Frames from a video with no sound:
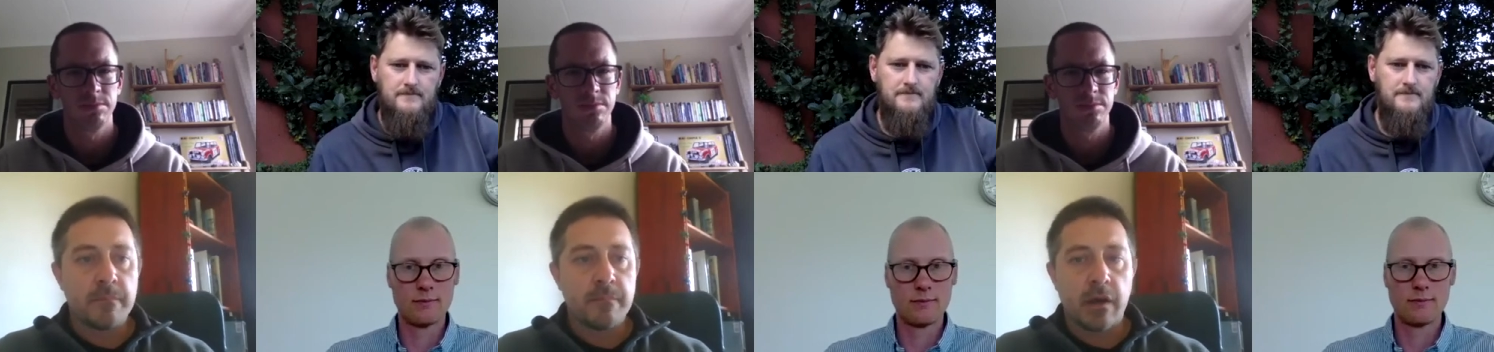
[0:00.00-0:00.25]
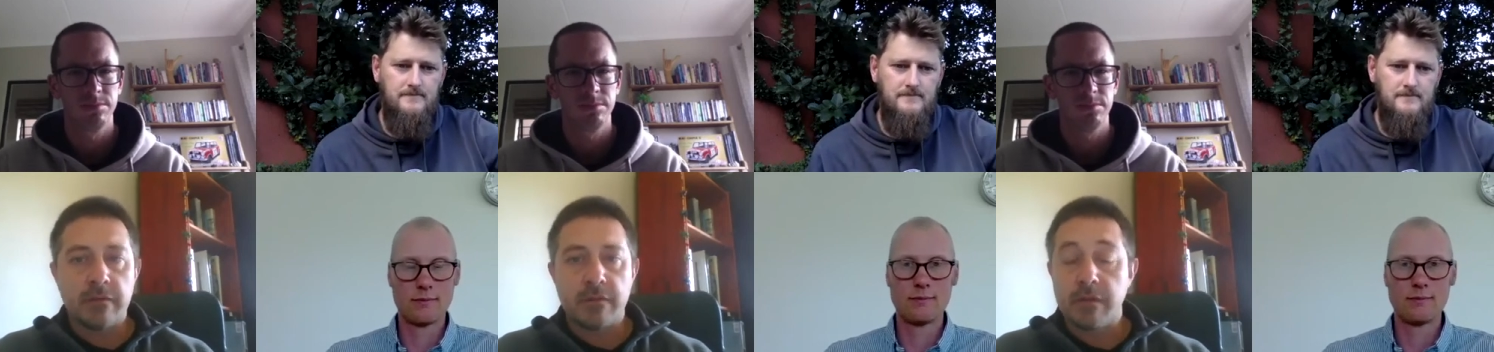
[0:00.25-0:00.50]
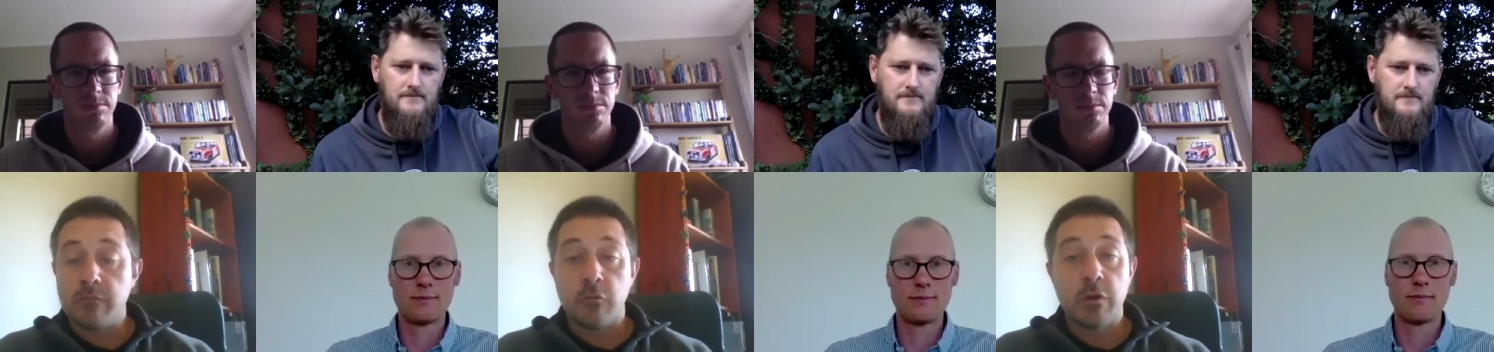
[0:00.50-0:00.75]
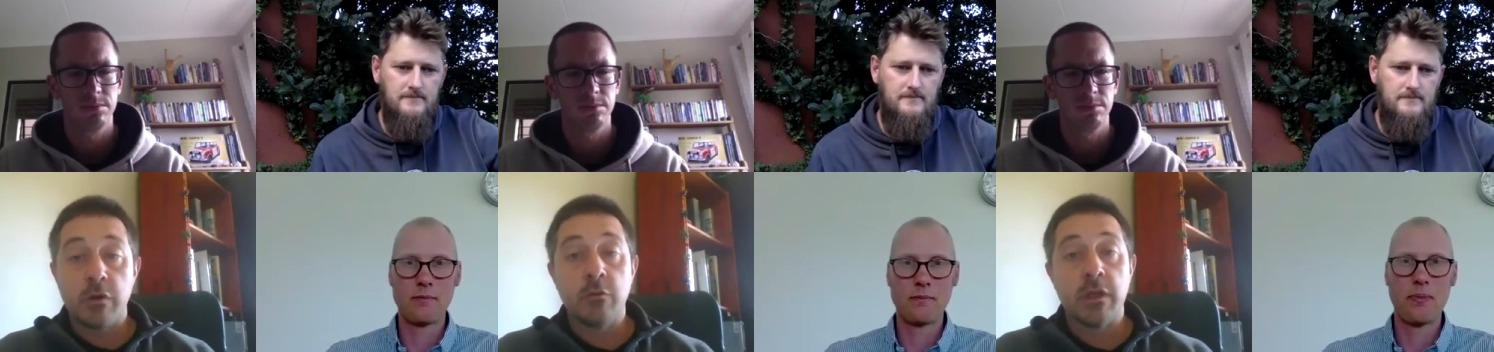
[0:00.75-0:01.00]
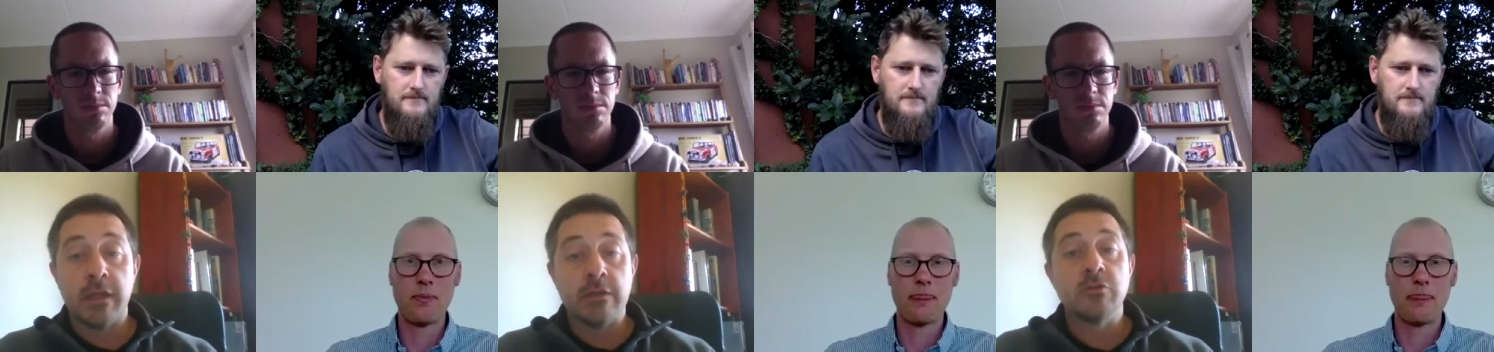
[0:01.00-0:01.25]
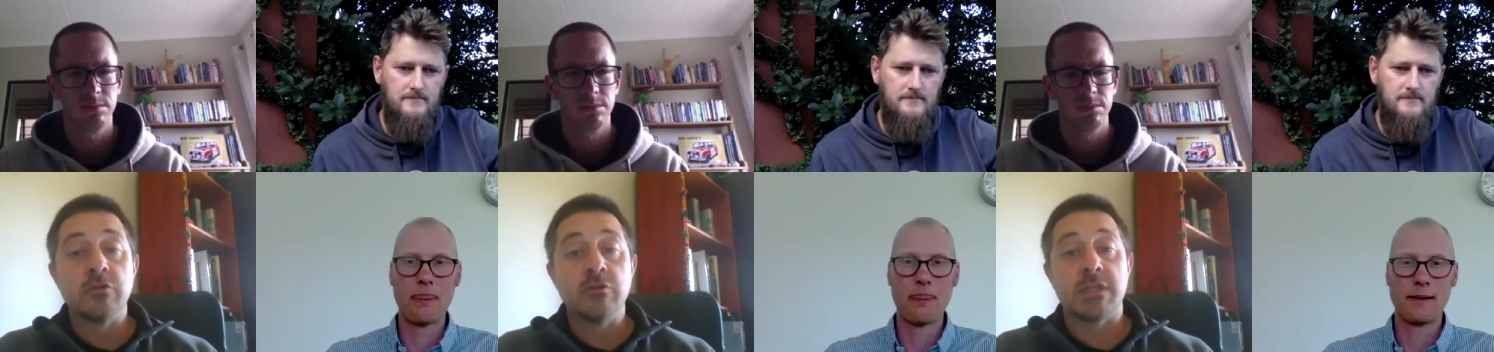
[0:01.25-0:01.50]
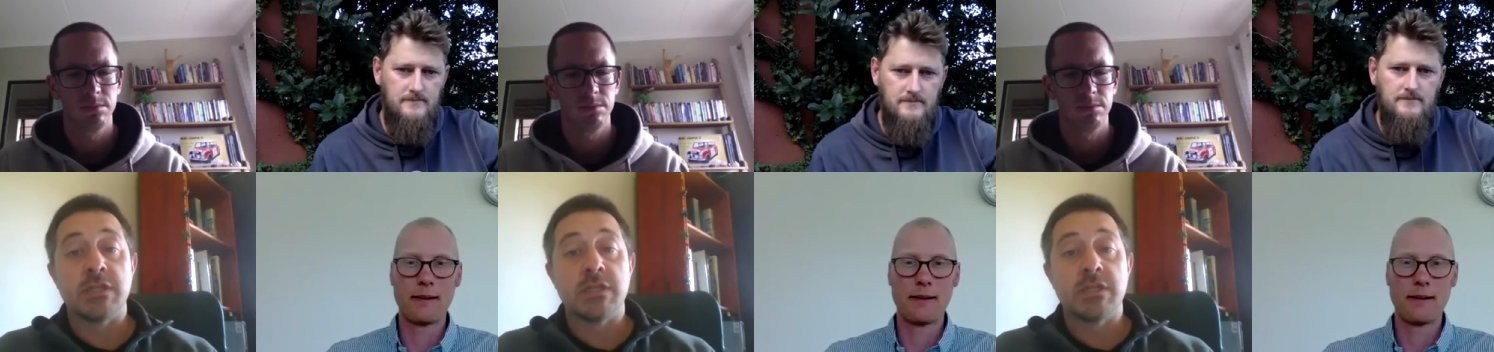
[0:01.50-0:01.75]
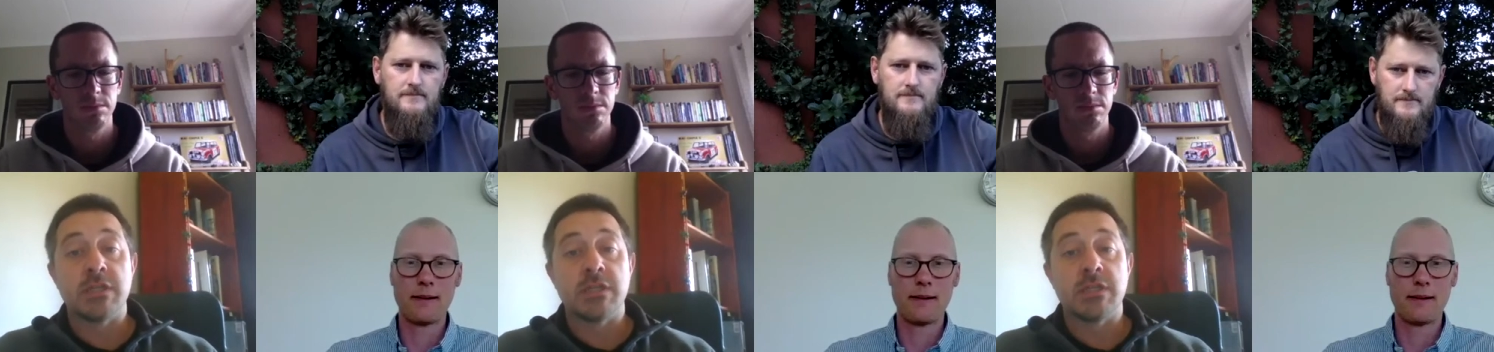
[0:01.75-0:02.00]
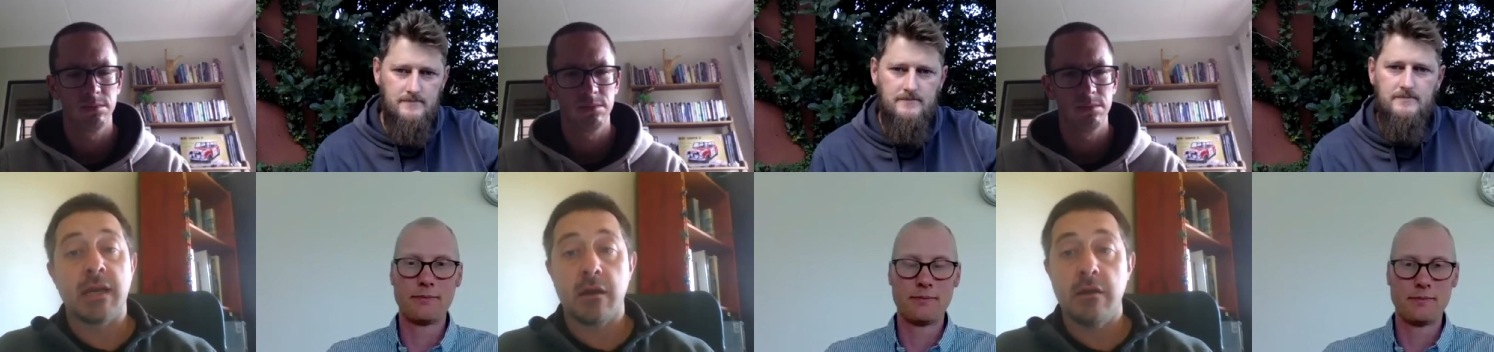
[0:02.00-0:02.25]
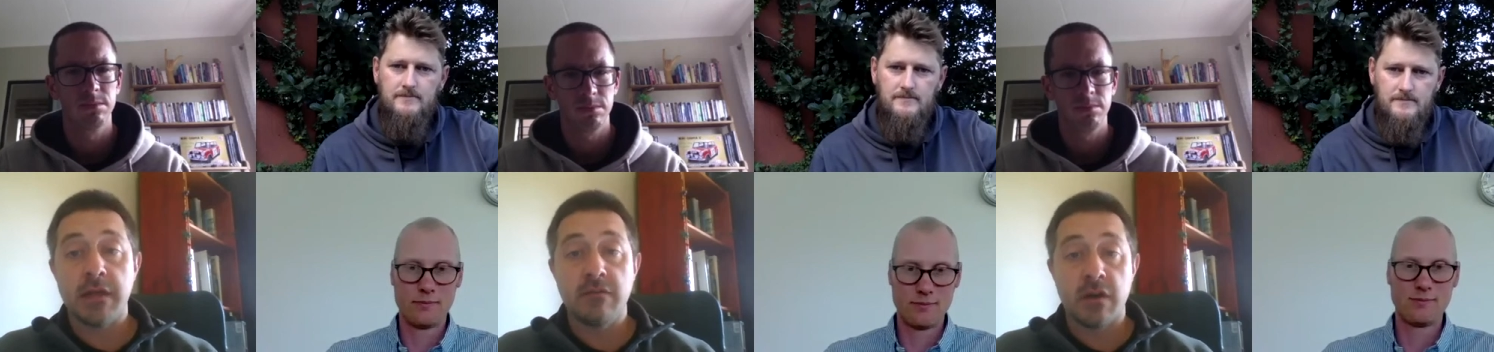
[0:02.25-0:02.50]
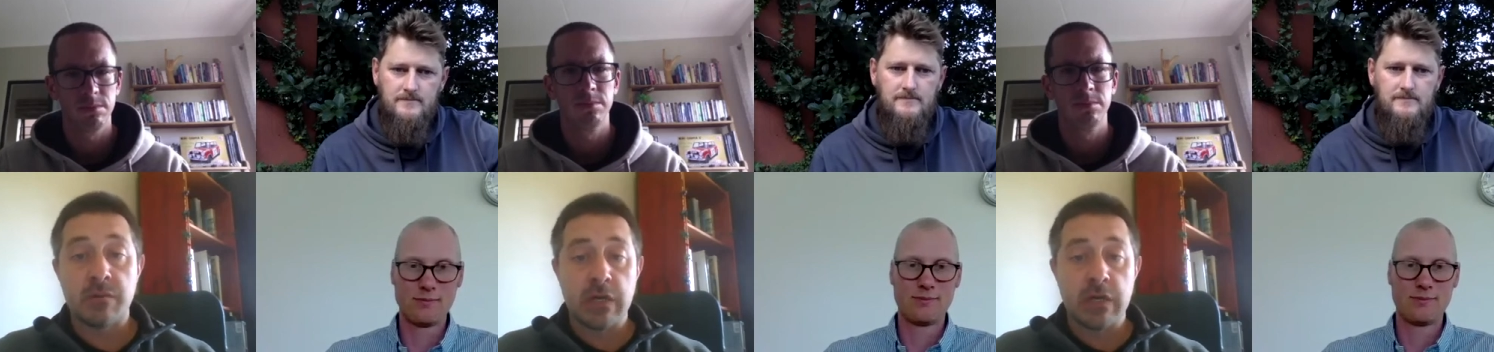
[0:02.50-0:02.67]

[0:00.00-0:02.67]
Speaker 1: Really, really interesting, Gerrit. Thank you very much for